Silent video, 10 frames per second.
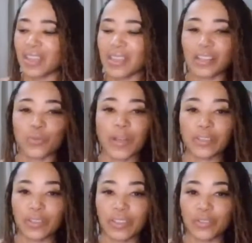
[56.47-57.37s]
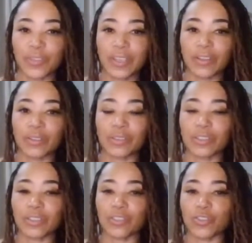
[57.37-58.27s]
And that's why I do these videos,
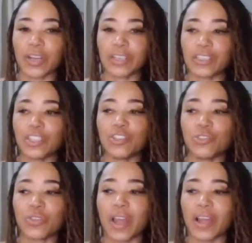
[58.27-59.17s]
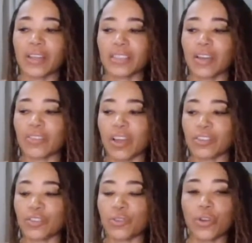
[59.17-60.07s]
is to try to teach you guys how
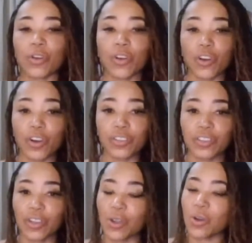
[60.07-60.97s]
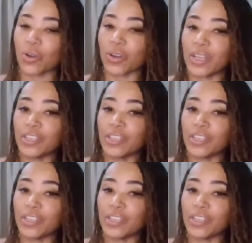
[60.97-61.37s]
not to hurt or